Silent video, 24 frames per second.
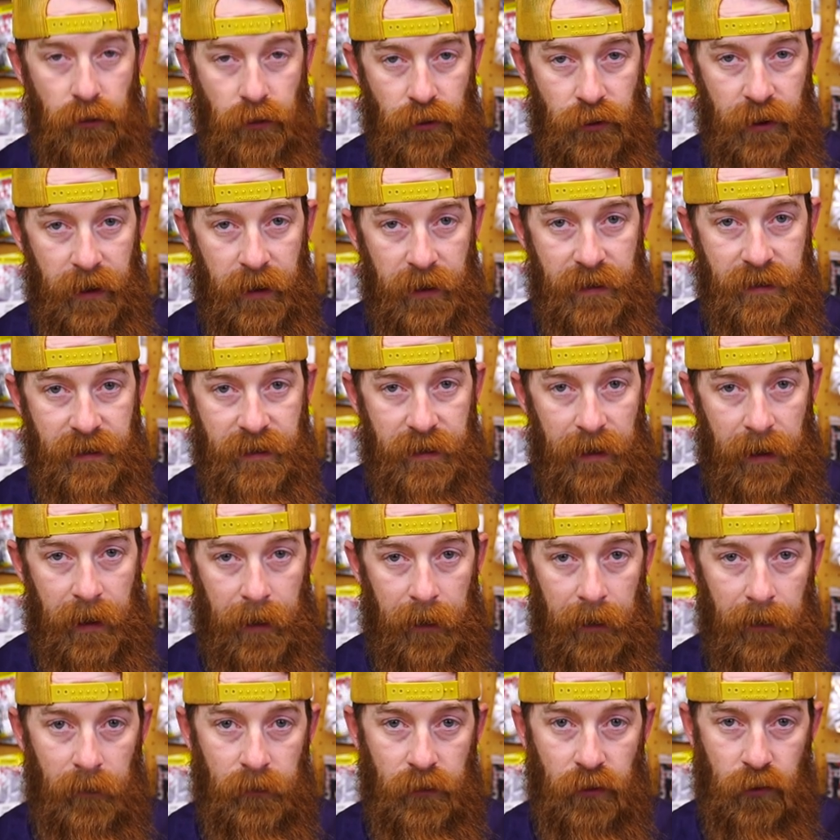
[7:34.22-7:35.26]
jig
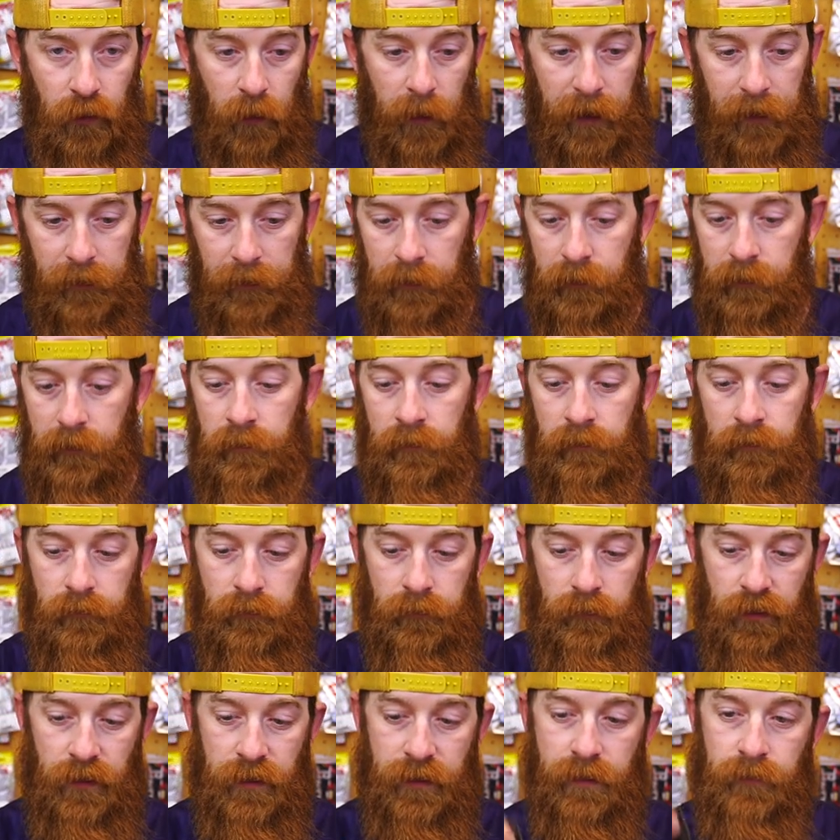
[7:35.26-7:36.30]
style trailer.
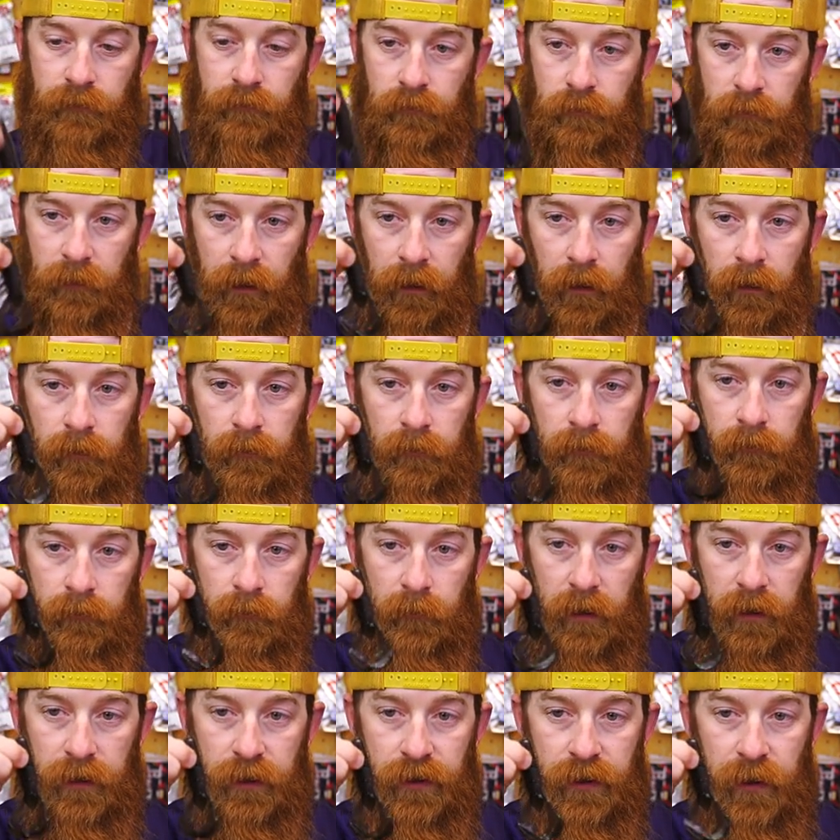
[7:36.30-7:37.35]
Just, you know,
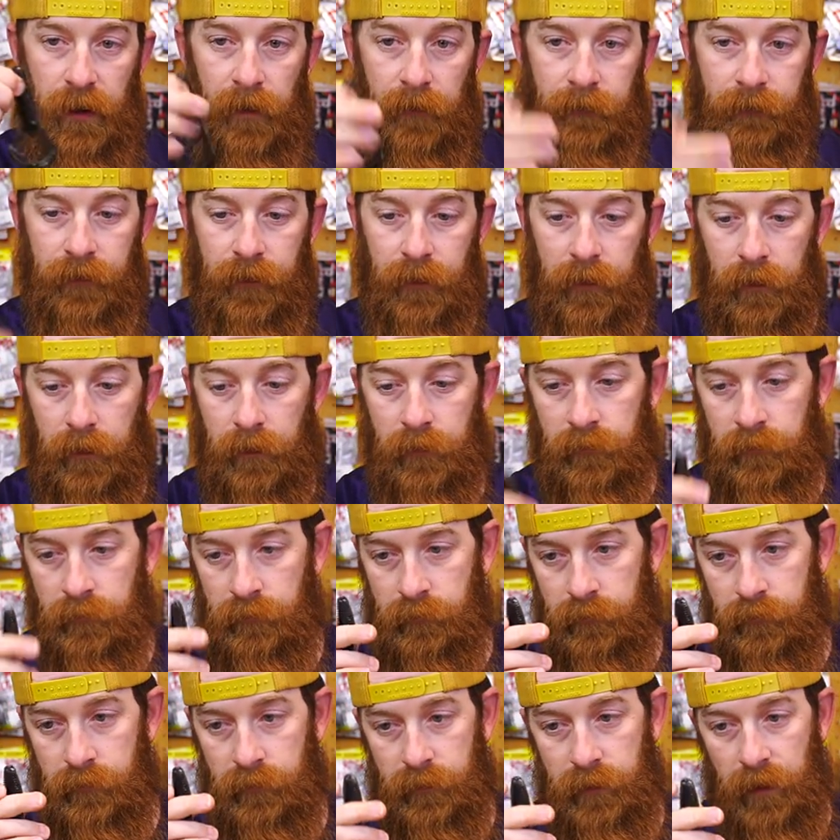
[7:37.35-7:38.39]
munch off the
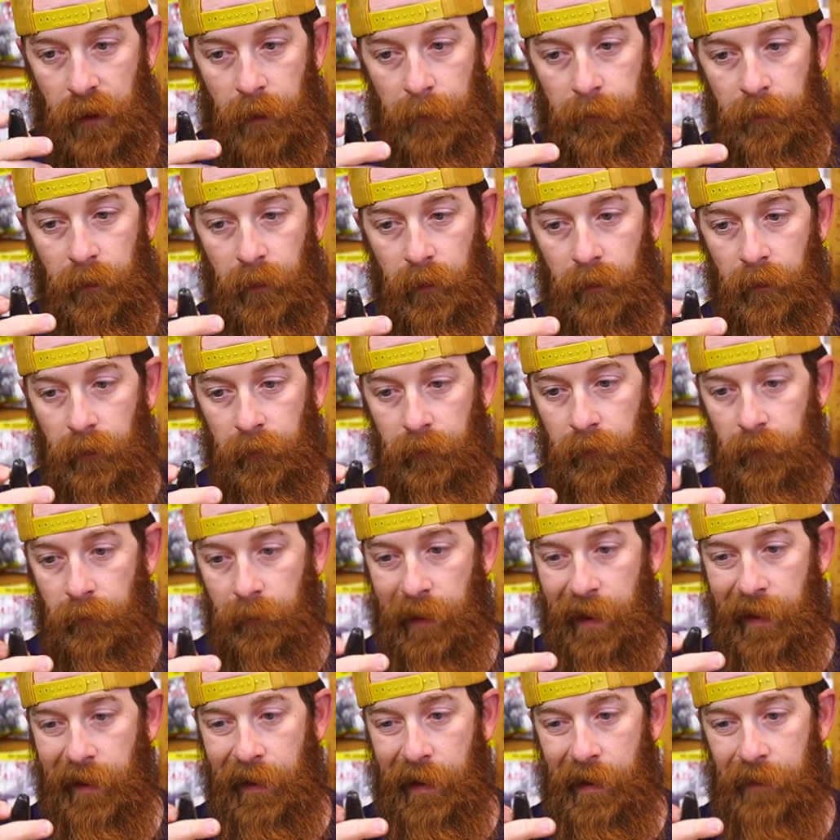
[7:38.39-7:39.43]
top part,
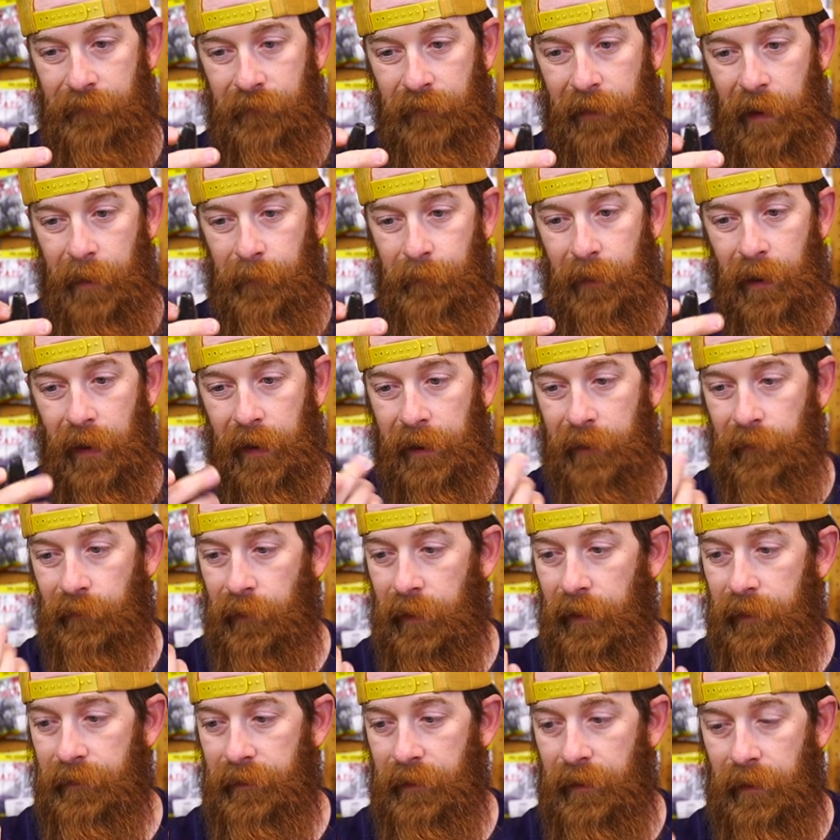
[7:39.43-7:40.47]
half of that body
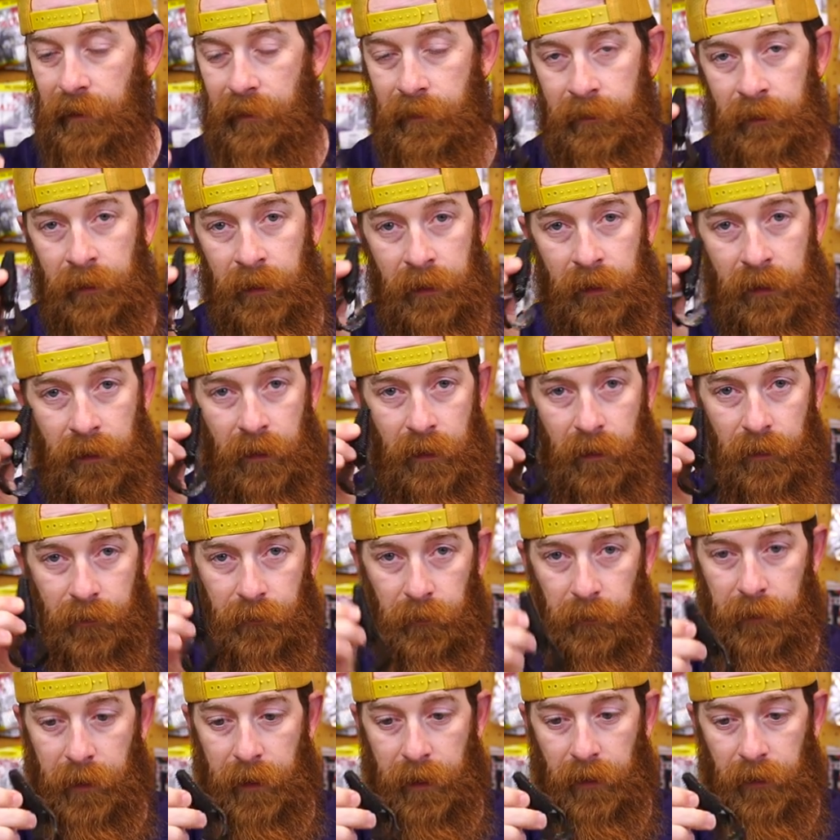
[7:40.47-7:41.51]
right there.
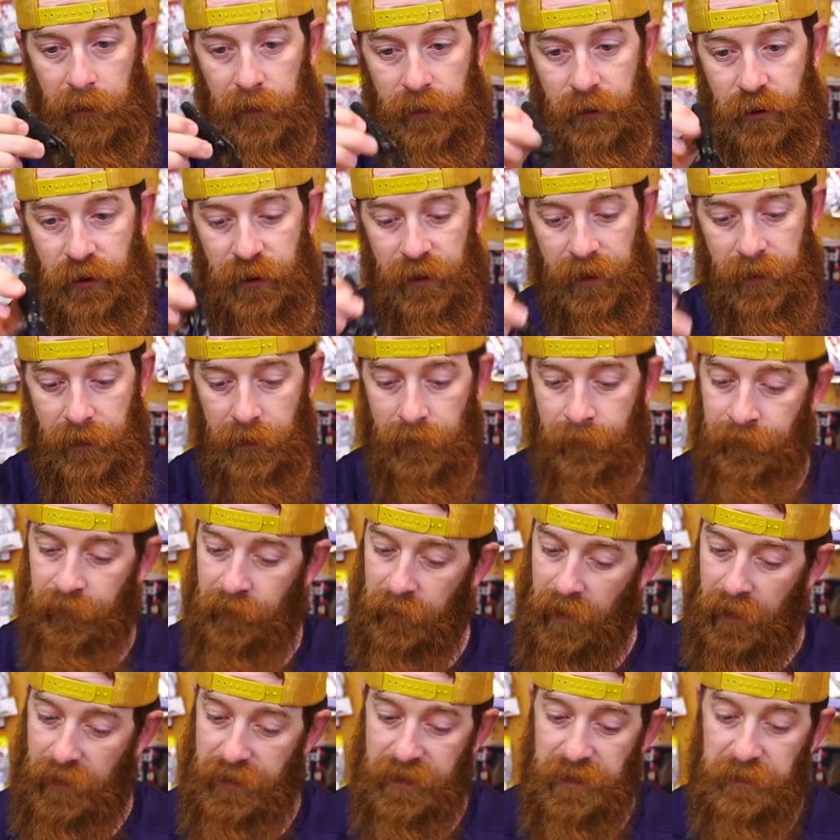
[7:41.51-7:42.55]
Throw that on a jig.
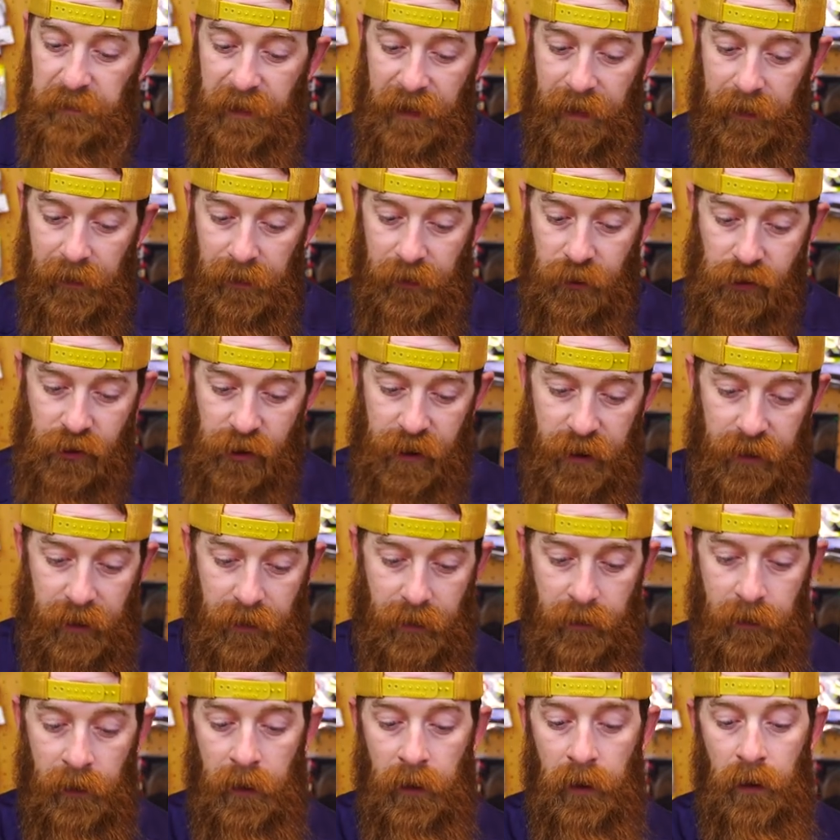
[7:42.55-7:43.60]
And speaking of
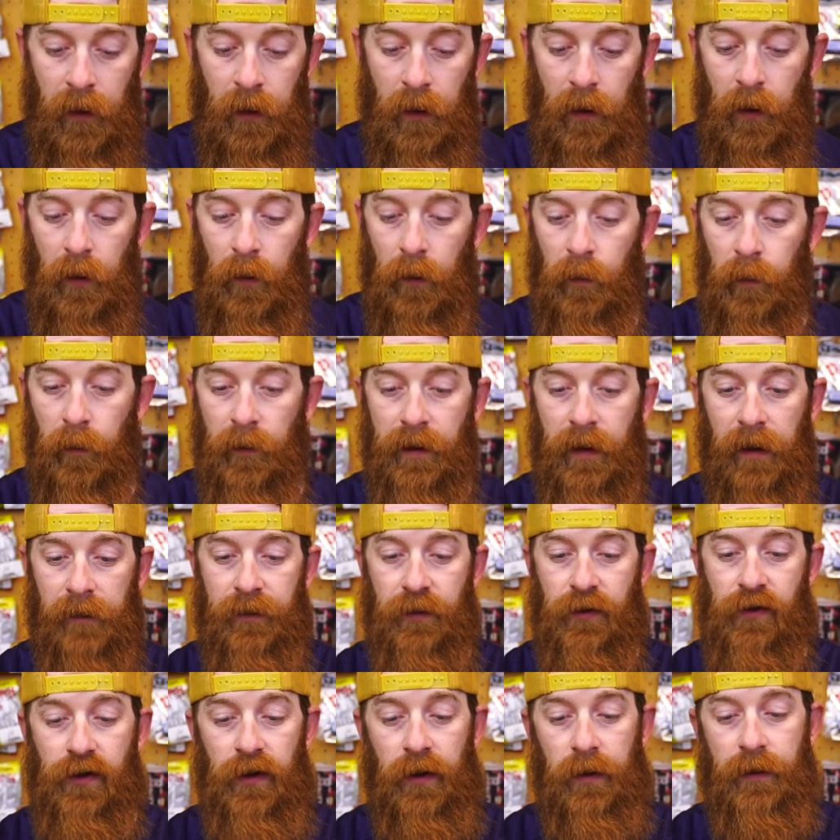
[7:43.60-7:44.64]
jig, we got
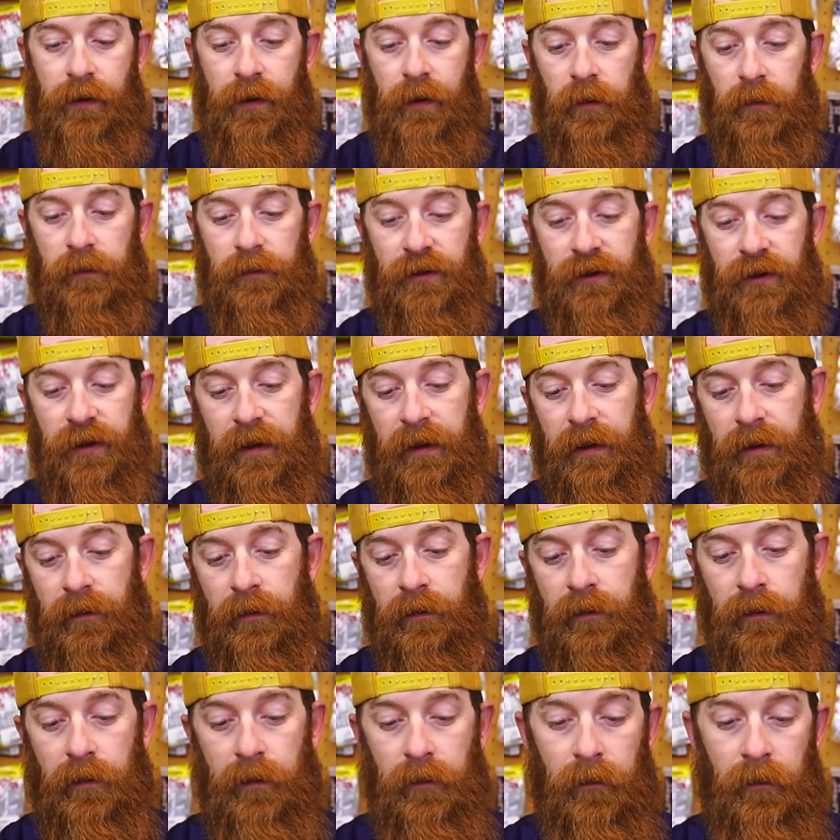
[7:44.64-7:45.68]
the Junkyard Jig
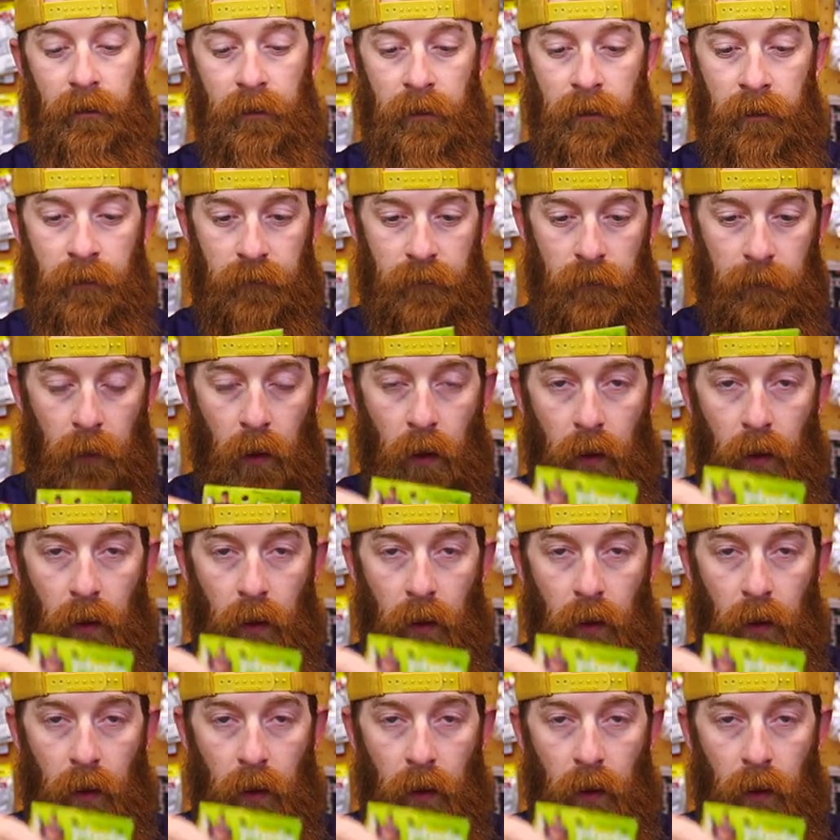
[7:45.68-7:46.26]
from